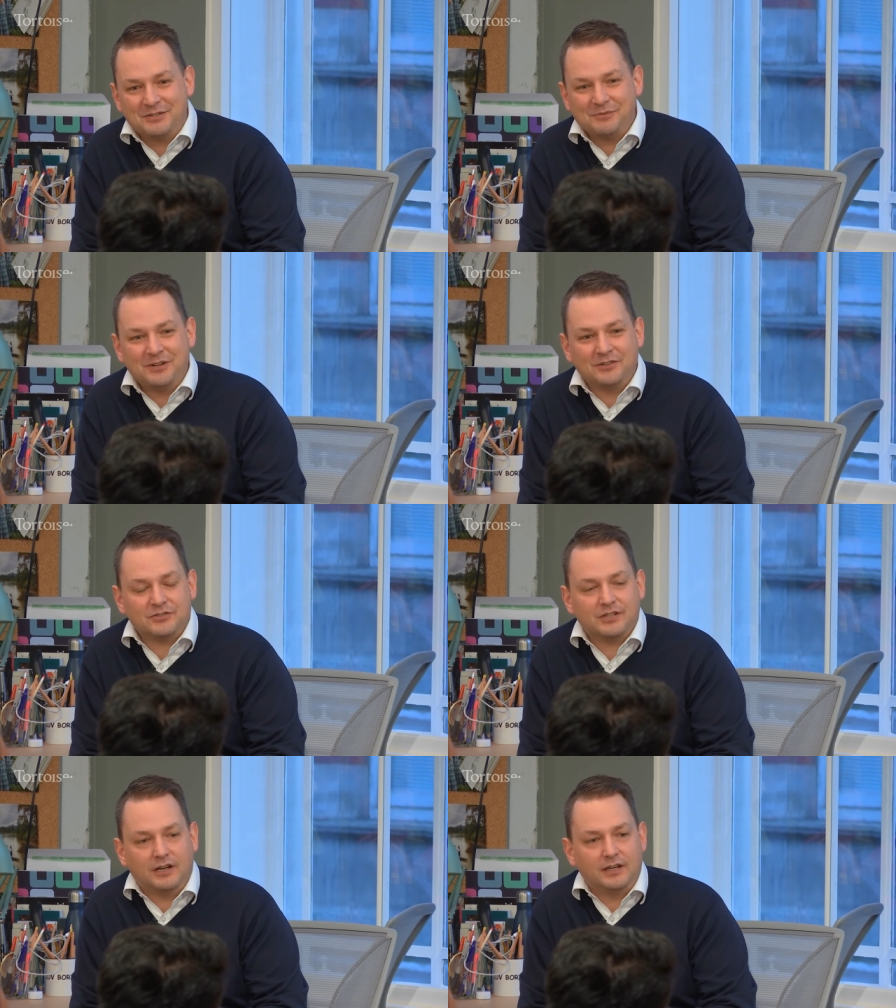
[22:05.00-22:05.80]
So we're
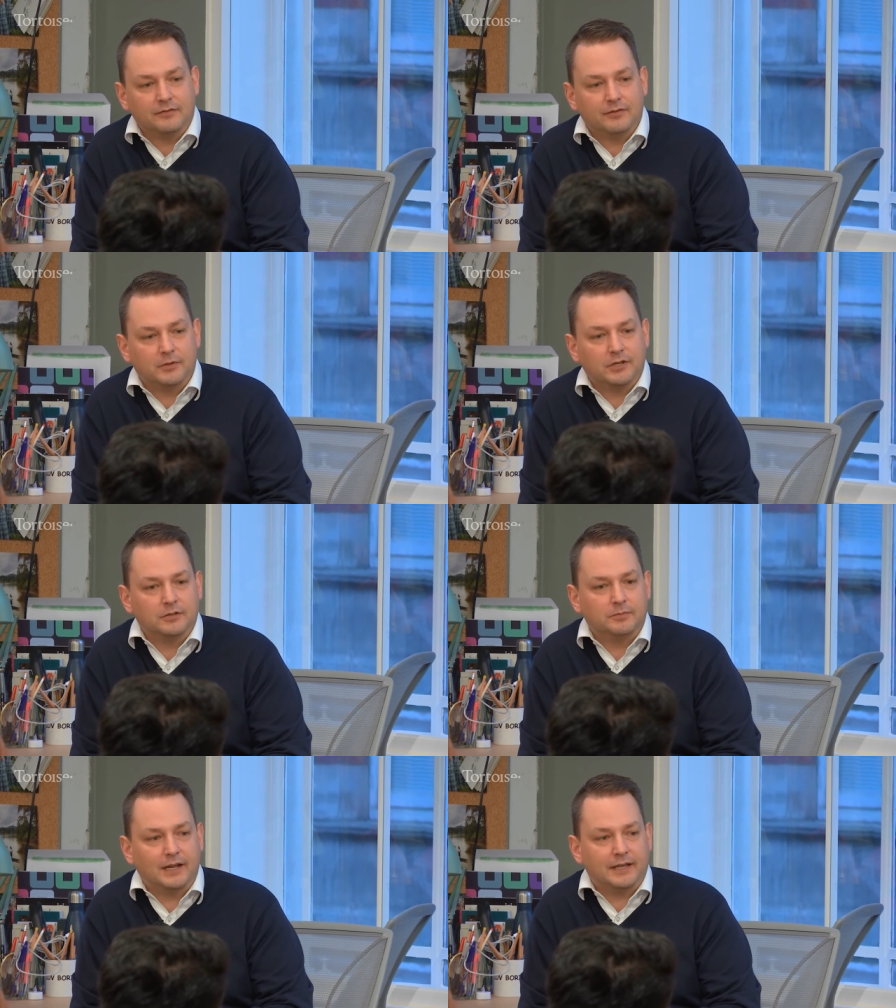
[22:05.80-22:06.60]
not starting from a
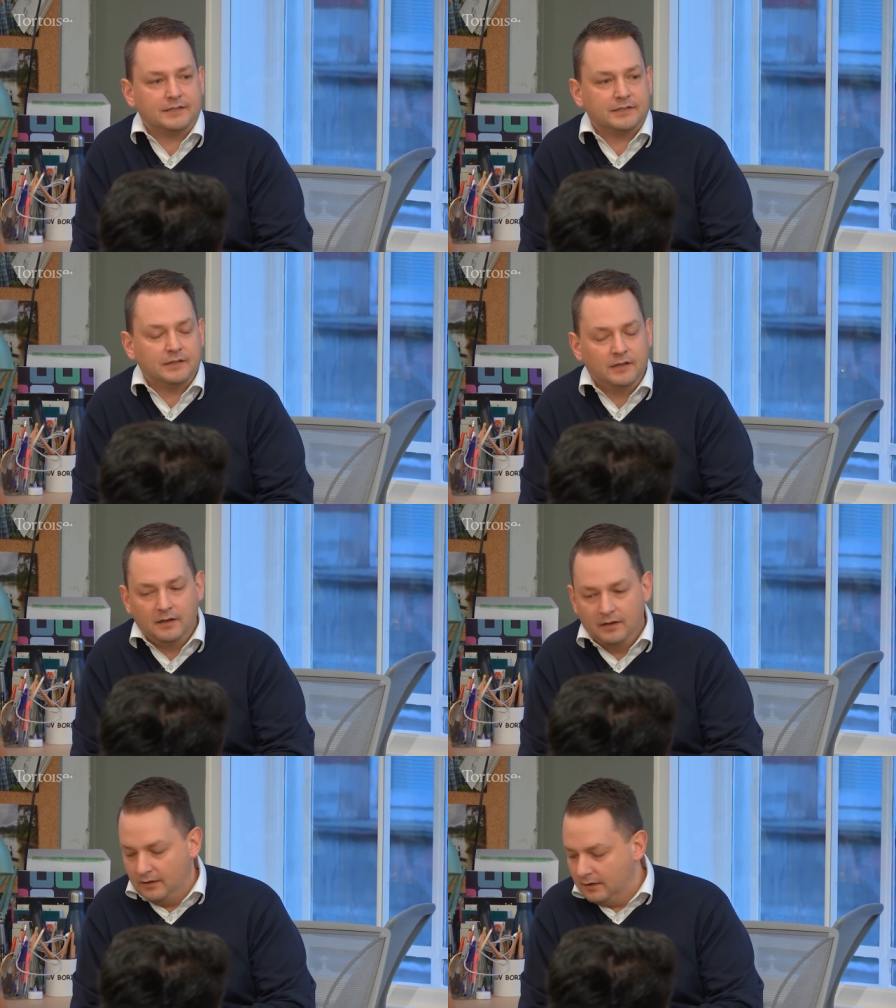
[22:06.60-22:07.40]
good place.
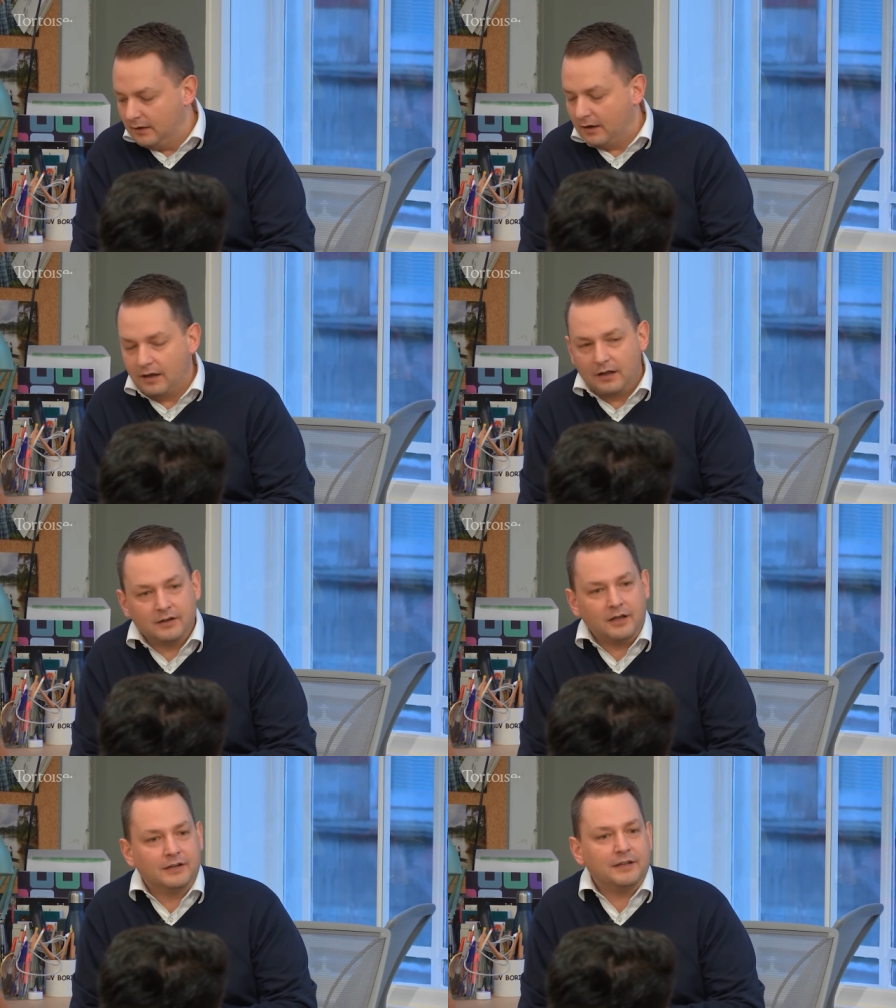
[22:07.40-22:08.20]

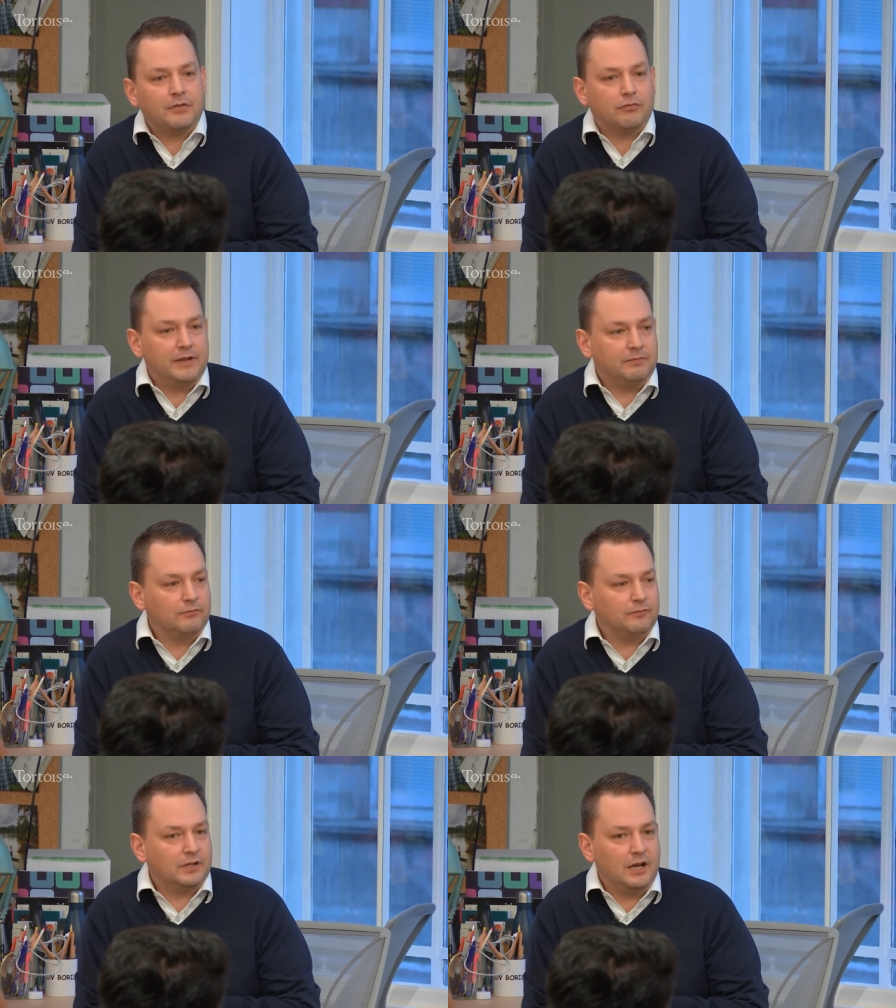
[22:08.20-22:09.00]
I'll give three
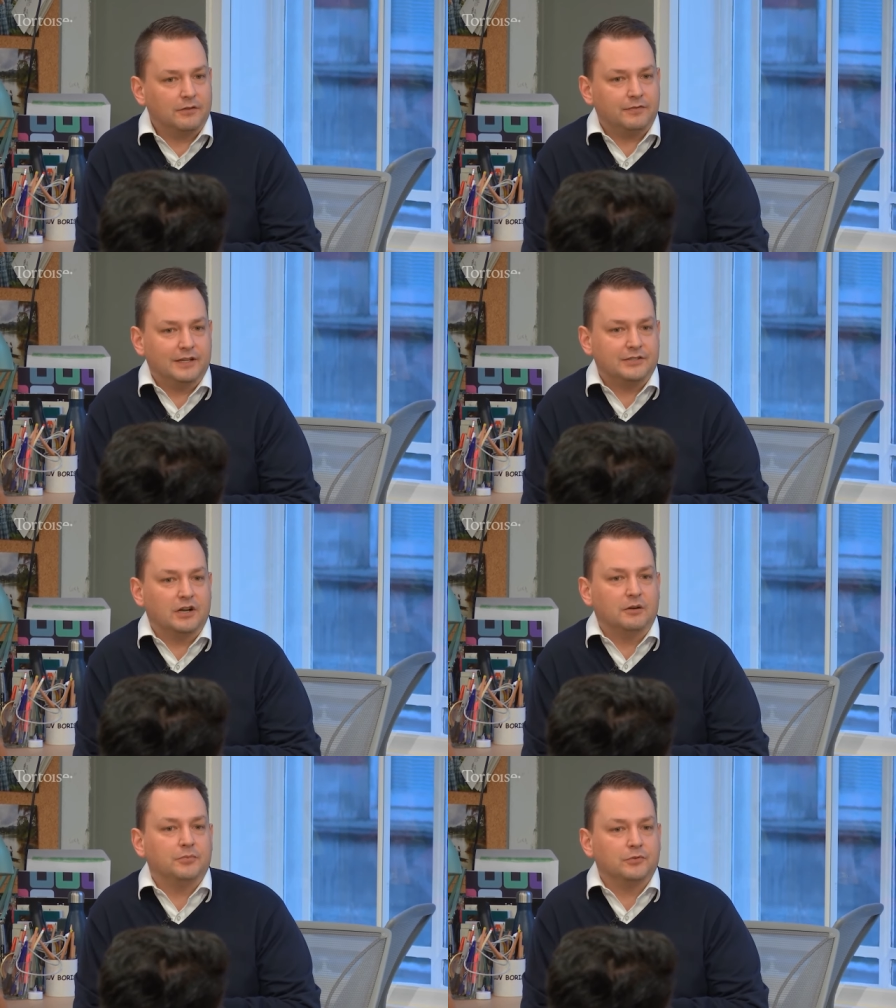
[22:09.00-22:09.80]
colorful
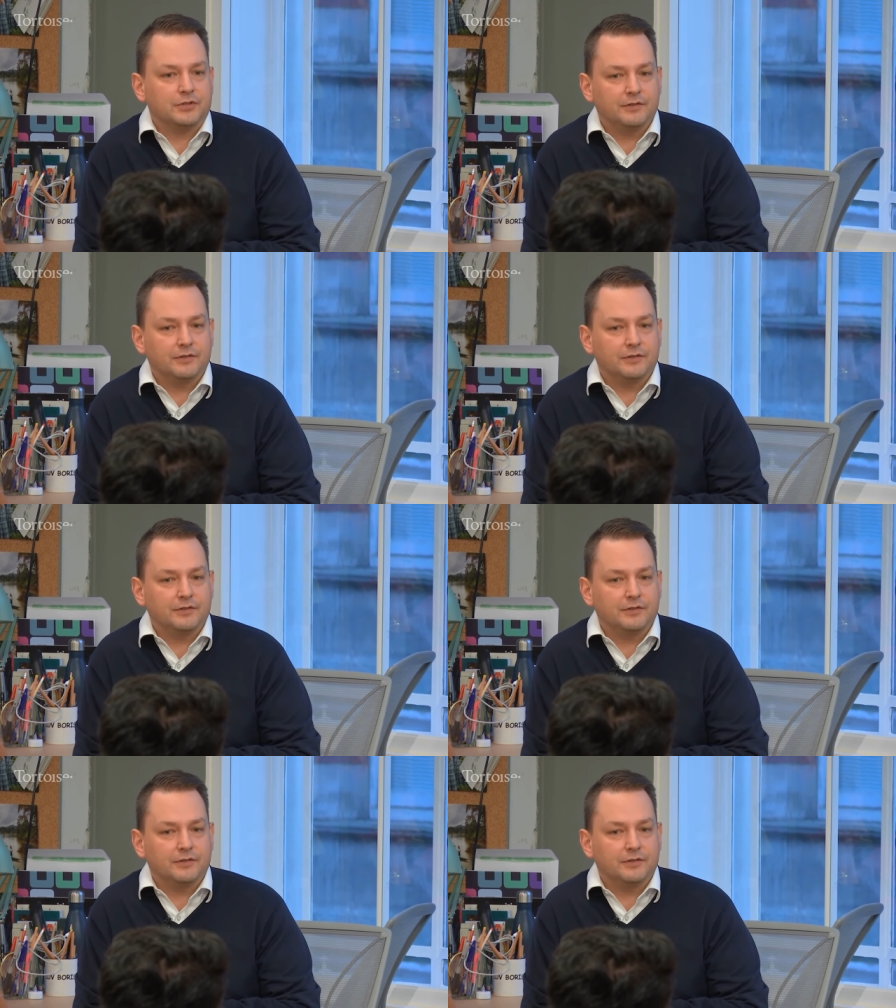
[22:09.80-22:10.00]
examples.